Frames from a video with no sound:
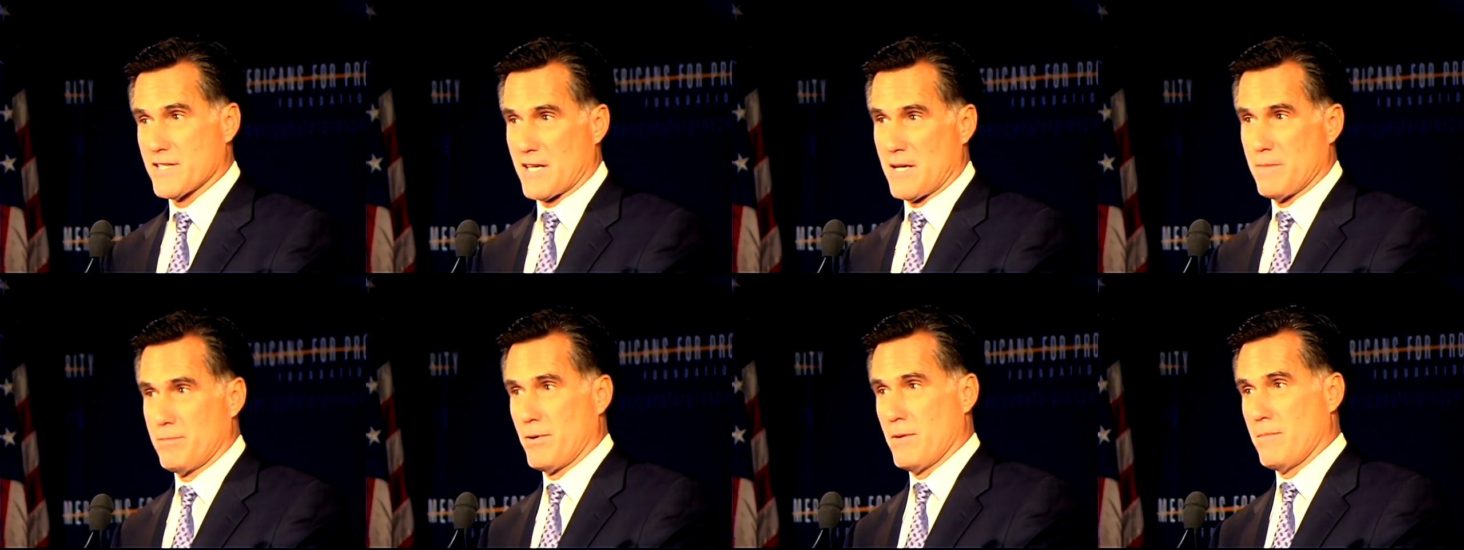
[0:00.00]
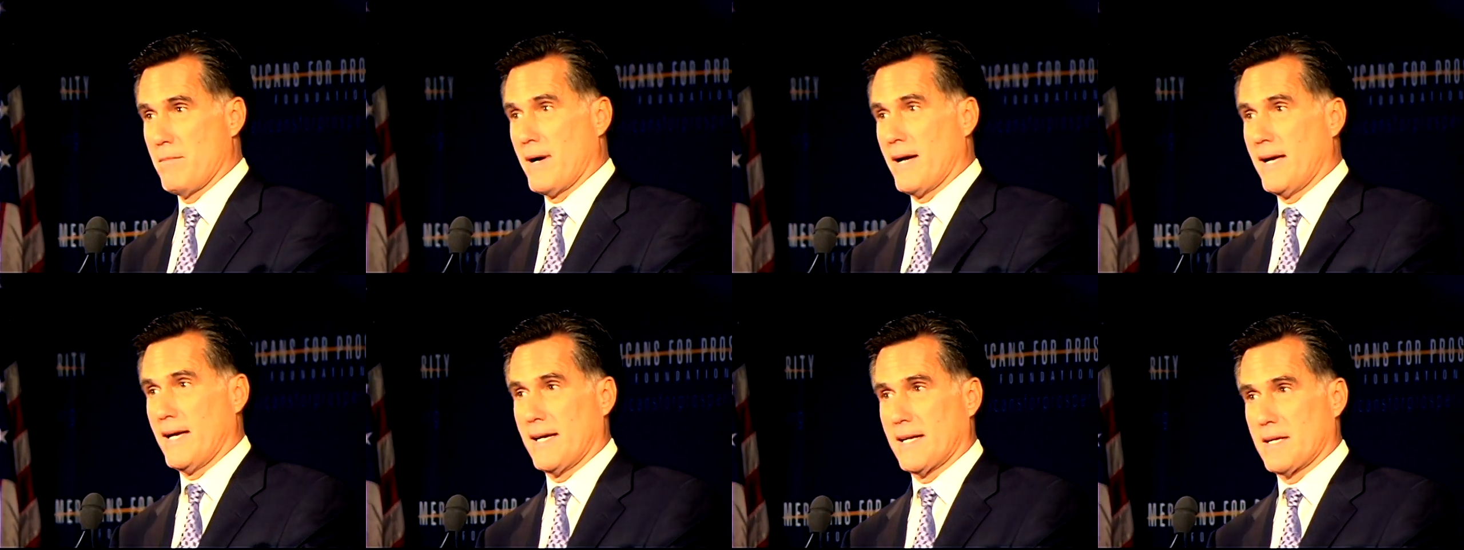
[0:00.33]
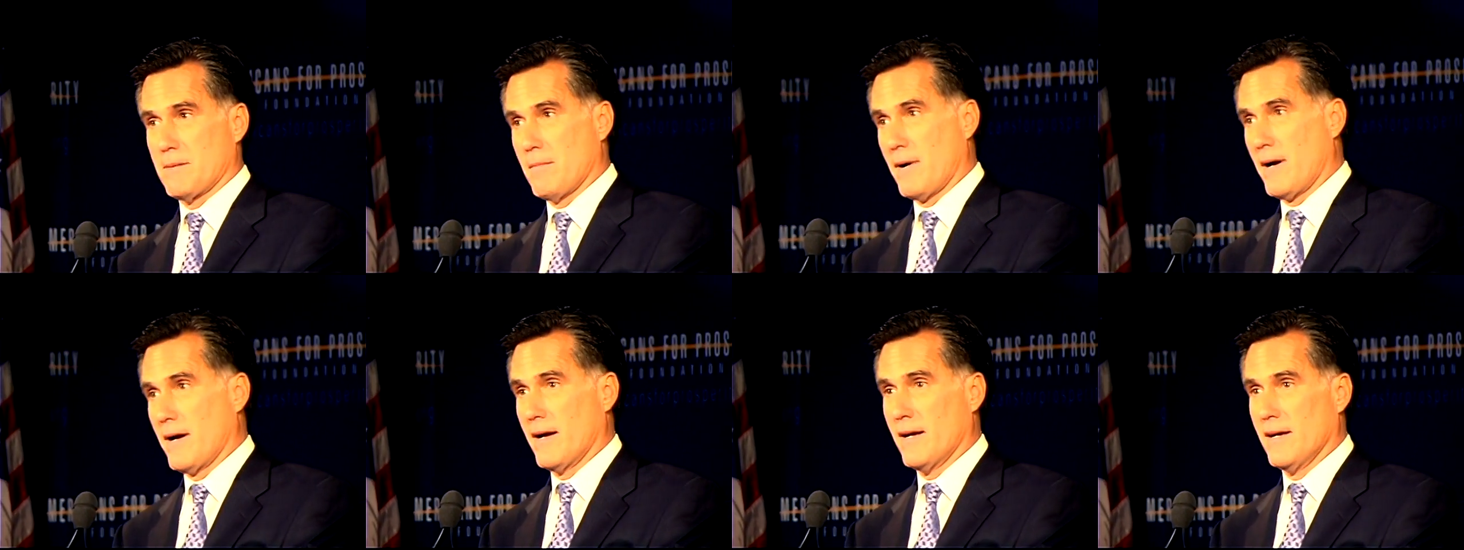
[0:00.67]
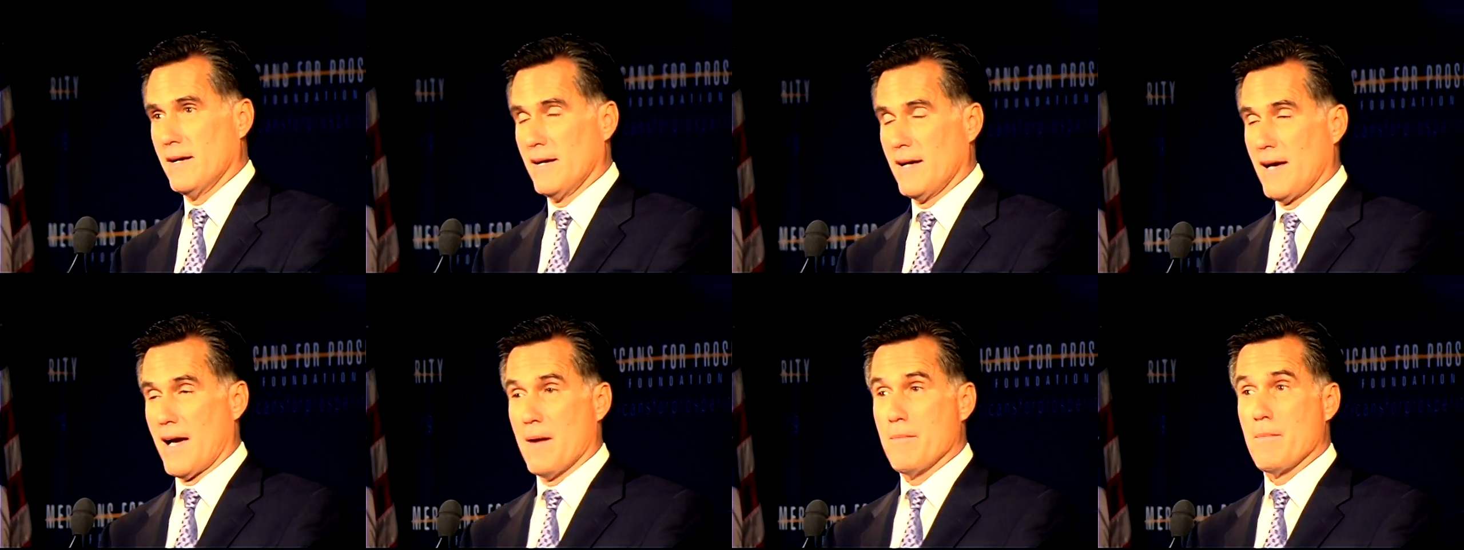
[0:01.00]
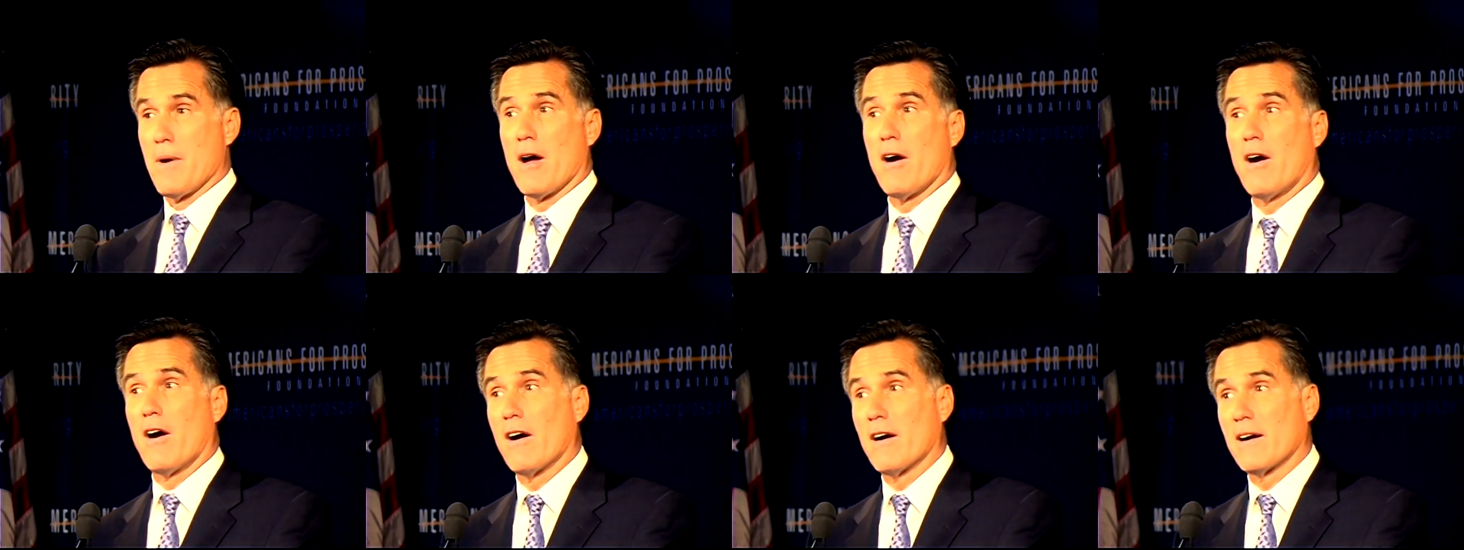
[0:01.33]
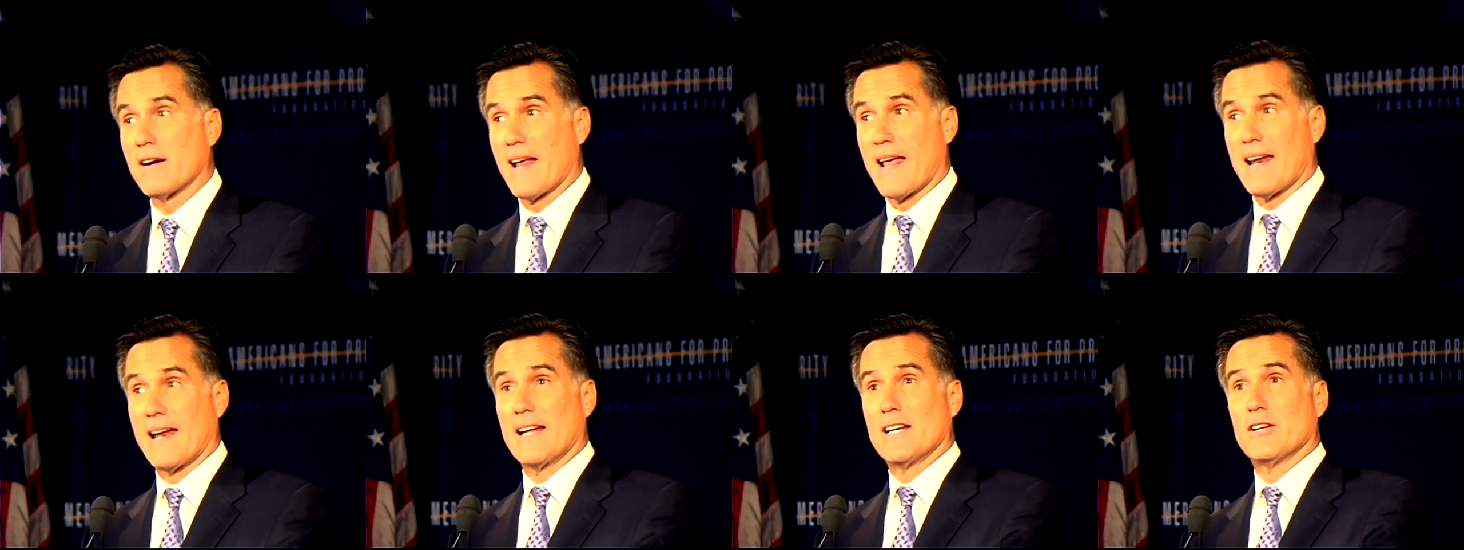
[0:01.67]
and I put my hand on my
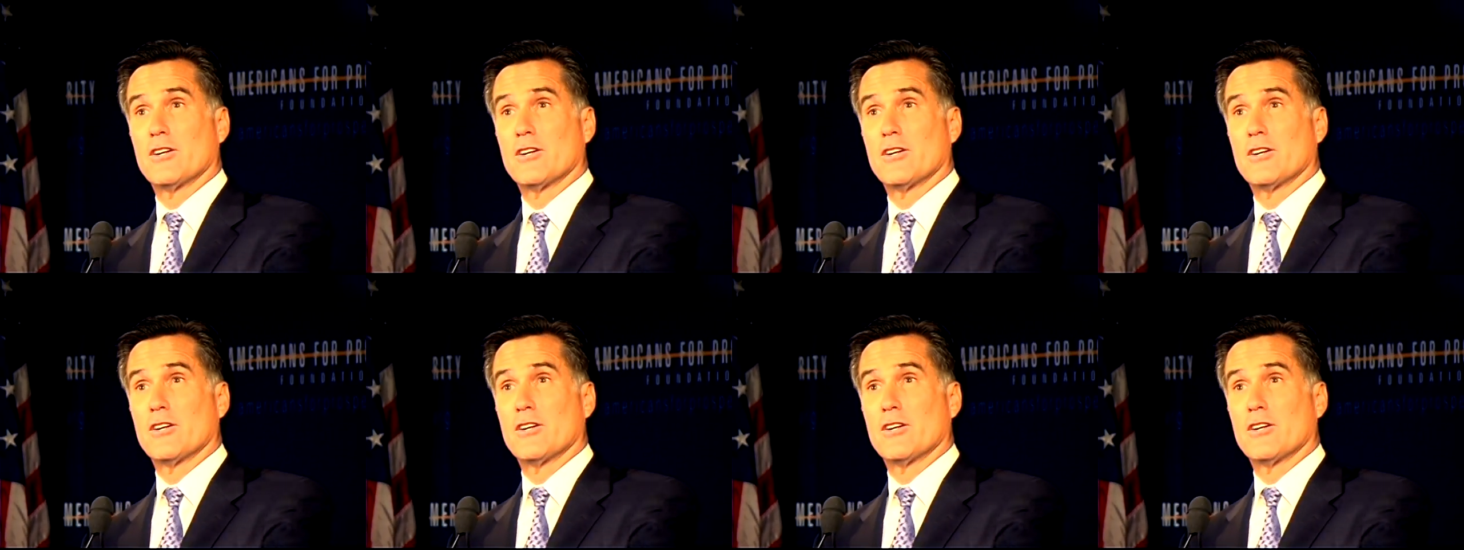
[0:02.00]
heart, and I